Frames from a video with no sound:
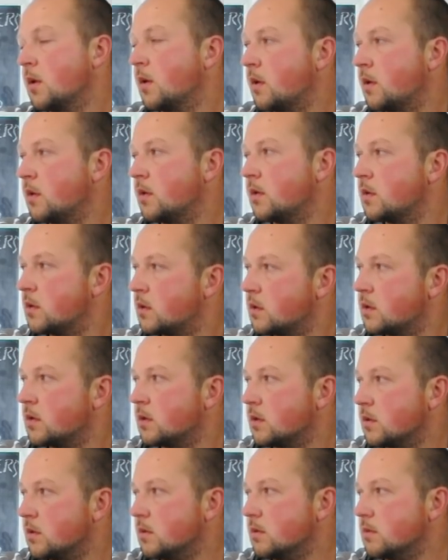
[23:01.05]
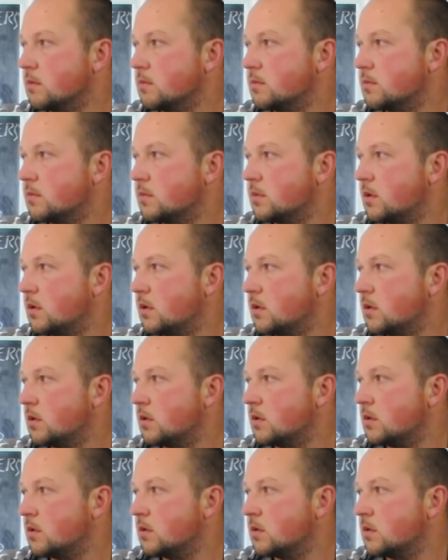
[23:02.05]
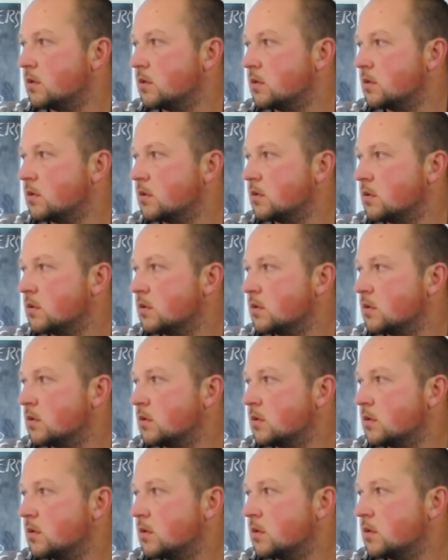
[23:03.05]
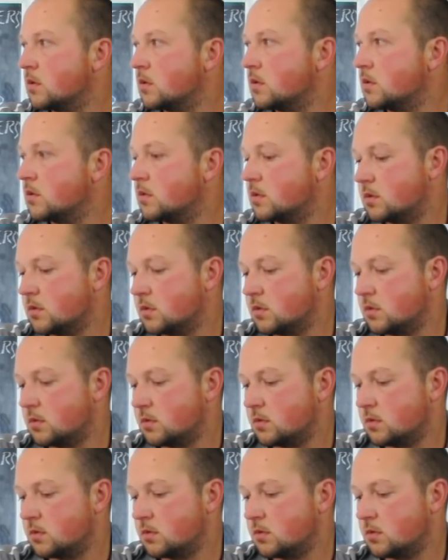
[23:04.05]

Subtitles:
No words are spoken by the person on screen.